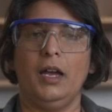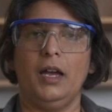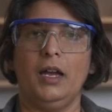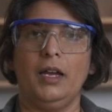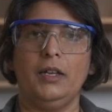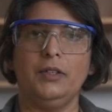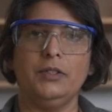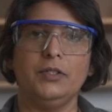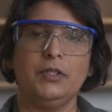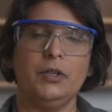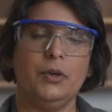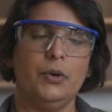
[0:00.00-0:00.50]

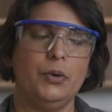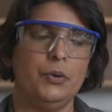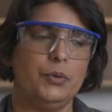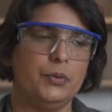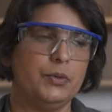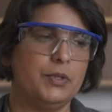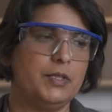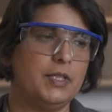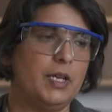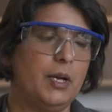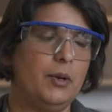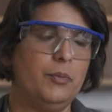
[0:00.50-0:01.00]
And so
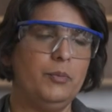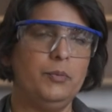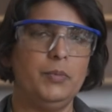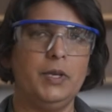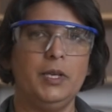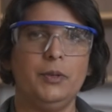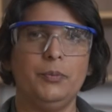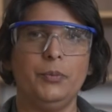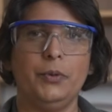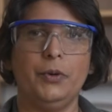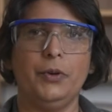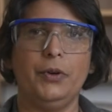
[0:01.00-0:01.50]
some
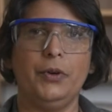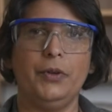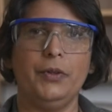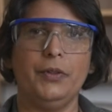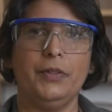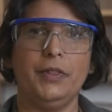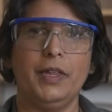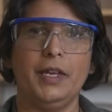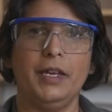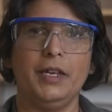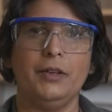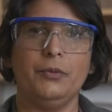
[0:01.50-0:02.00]
people,
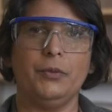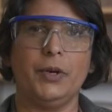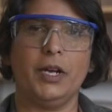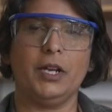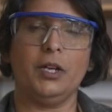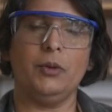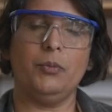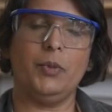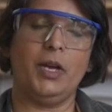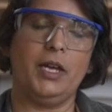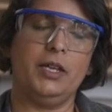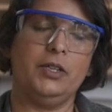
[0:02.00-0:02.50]
they
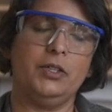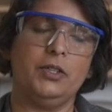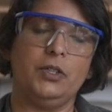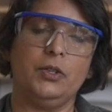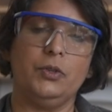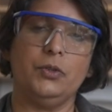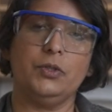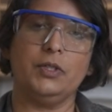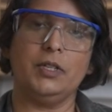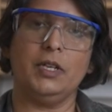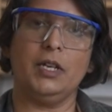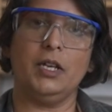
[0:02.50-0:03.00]
recommend
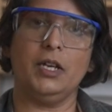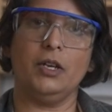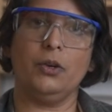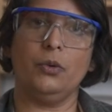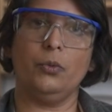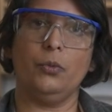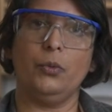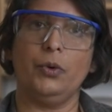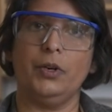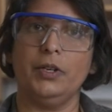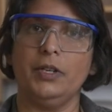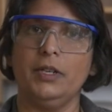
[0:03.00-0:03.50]

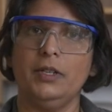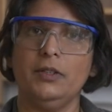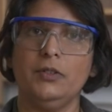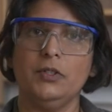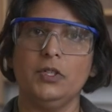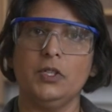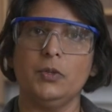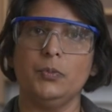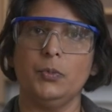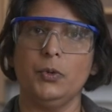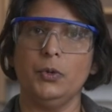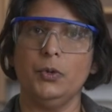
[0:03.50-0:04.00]
using wooden
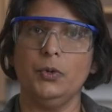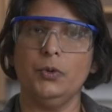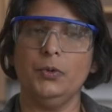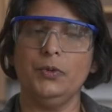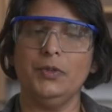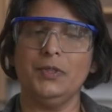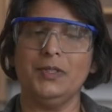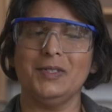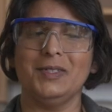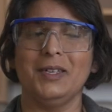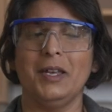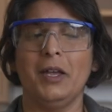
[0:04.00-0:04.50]

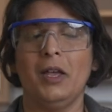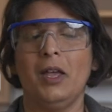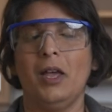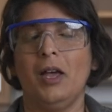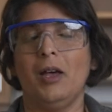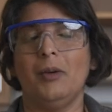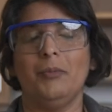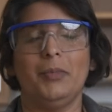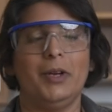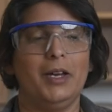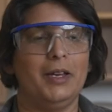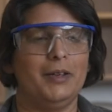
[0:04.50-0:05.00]
spoons,
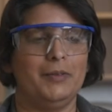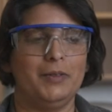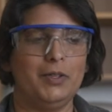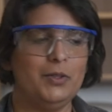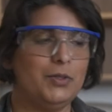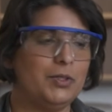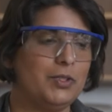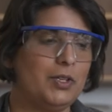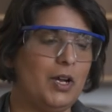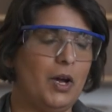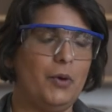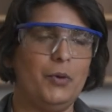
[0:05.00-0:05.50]
but you
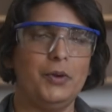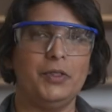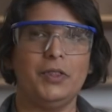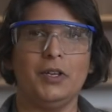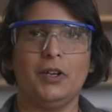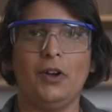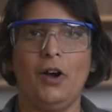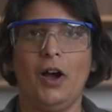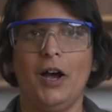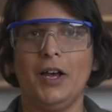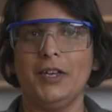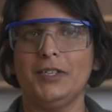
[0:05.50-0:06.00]
saw what the
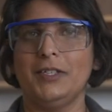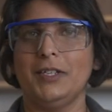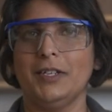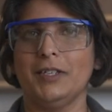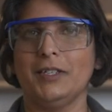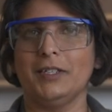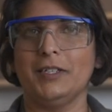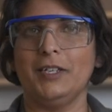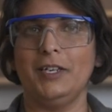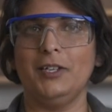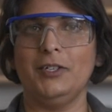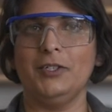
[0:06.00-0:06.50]

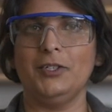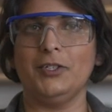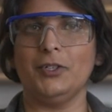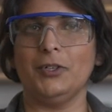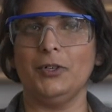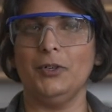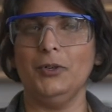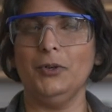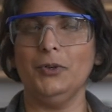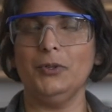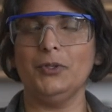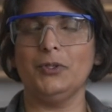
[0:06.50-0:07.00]
caustics can
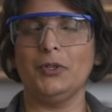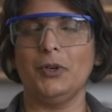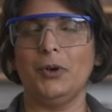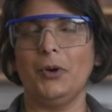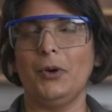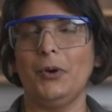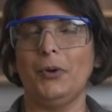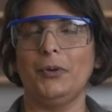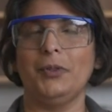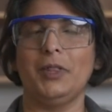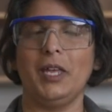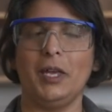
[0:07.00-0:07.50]
do,
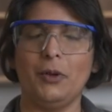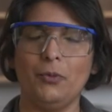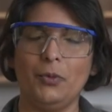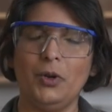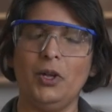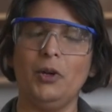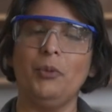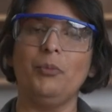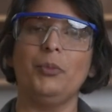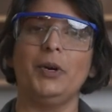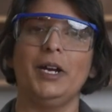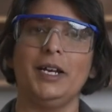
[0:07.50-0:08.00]
so they
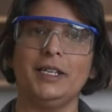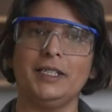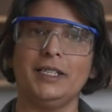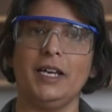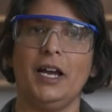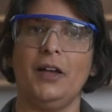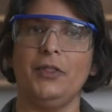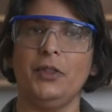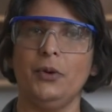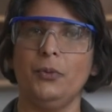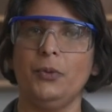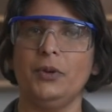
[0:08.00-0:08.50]
will break
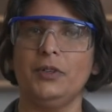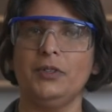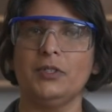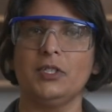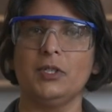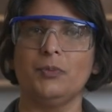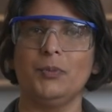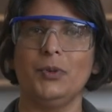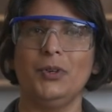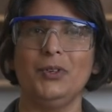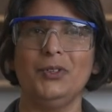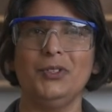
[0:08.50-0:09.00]
down the wooden
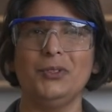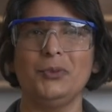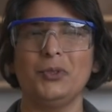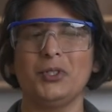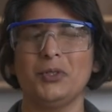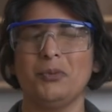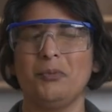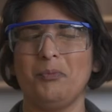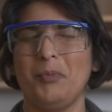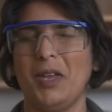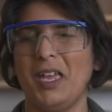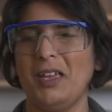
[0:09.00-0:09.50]
spoons,
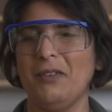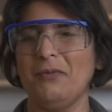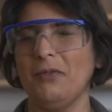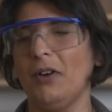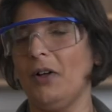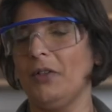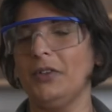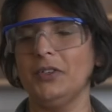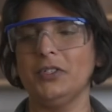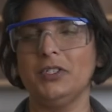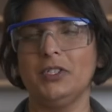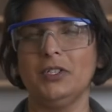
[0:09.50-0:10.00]
which may
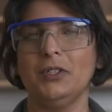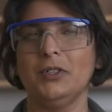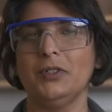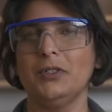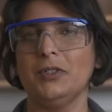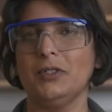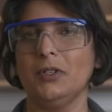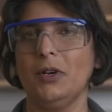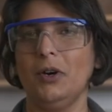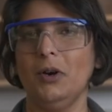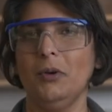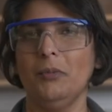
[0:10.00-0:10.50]
fall into your
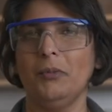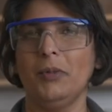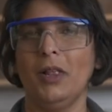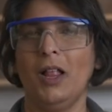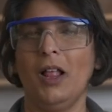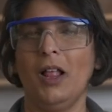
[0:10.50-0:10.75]
soap.